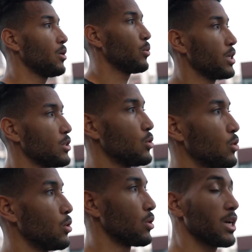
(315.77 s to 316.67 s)
We need
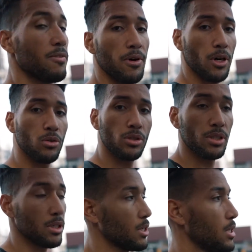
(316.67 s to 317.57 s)
to get focused
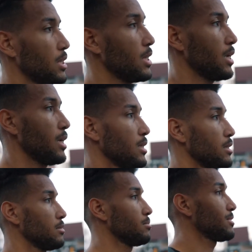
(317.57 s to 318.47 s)

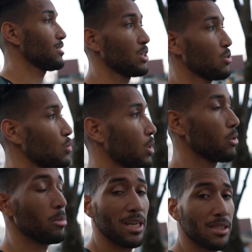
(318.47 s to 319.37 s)
and try to do our
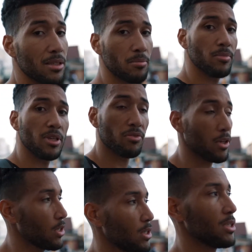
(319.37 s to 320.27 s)
best. If
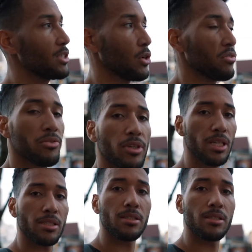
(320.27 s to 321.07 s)
not, it's over for us.